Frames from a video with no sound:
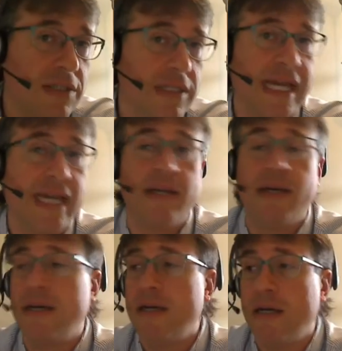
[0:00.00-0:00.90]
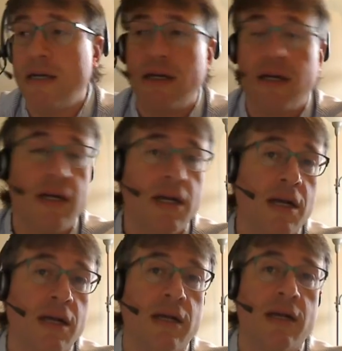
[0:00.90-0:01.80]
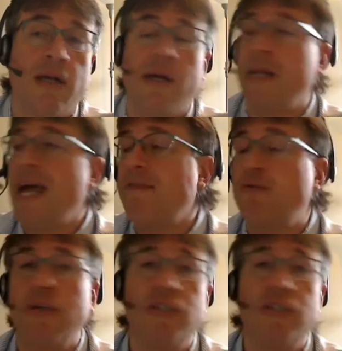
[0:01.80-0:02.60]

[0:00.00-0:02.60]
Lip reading: to get a an average